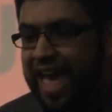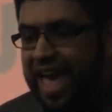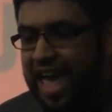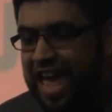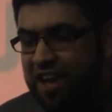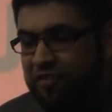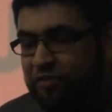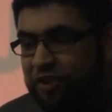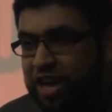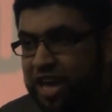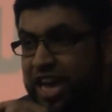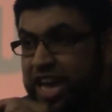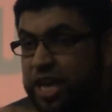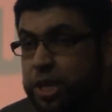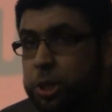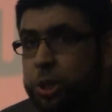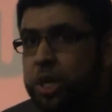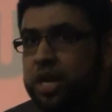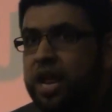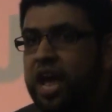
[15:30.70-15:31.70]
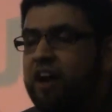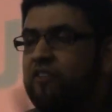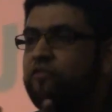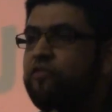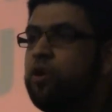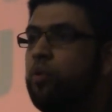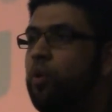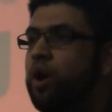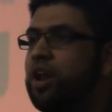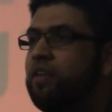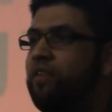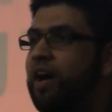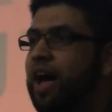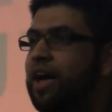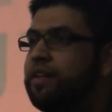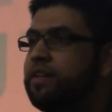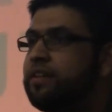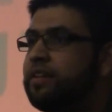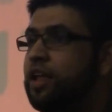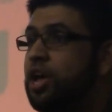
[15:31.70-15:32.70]
If each and every one of
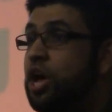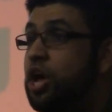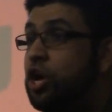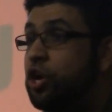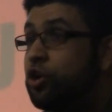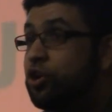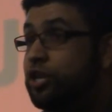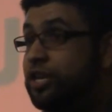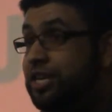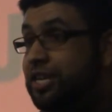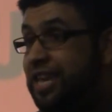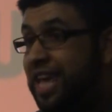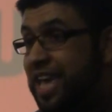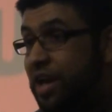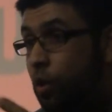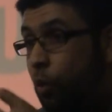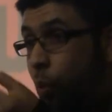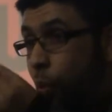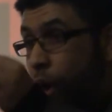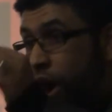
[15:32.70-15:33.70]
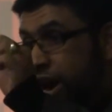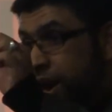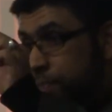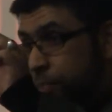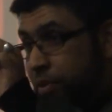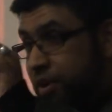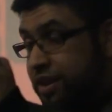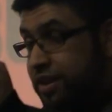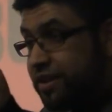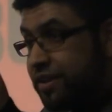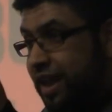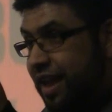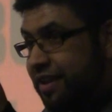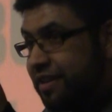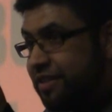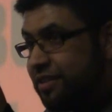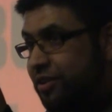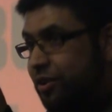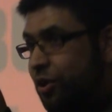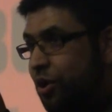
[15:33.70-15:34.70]
us could take
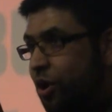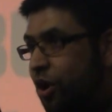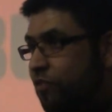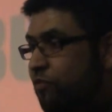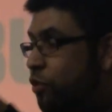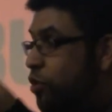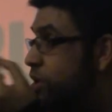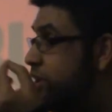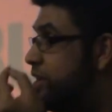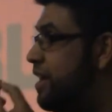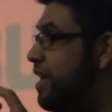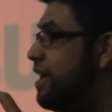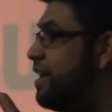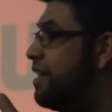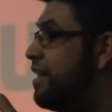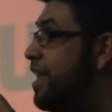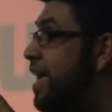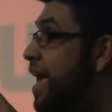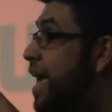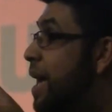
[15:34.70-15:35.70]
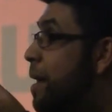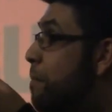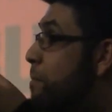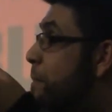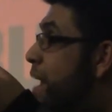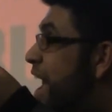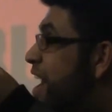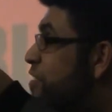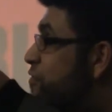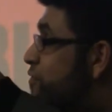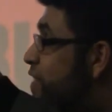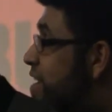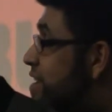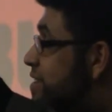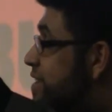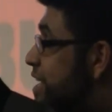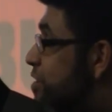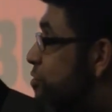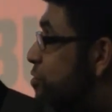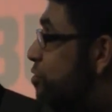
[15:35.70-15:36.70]
1% of Hussain,
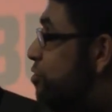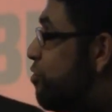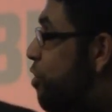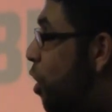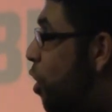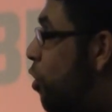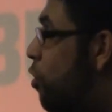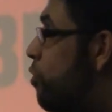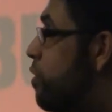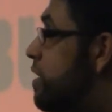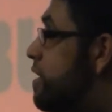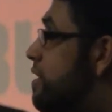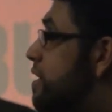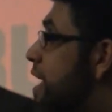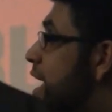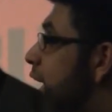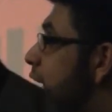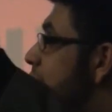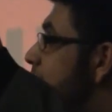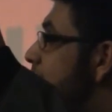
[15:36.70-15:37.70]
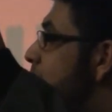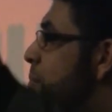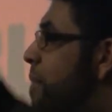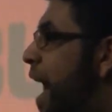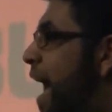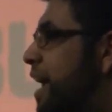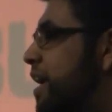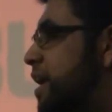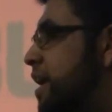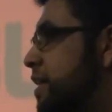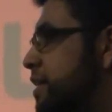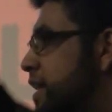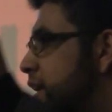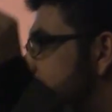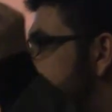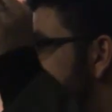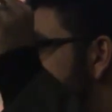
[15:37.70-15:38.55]
manifesting those immaculate,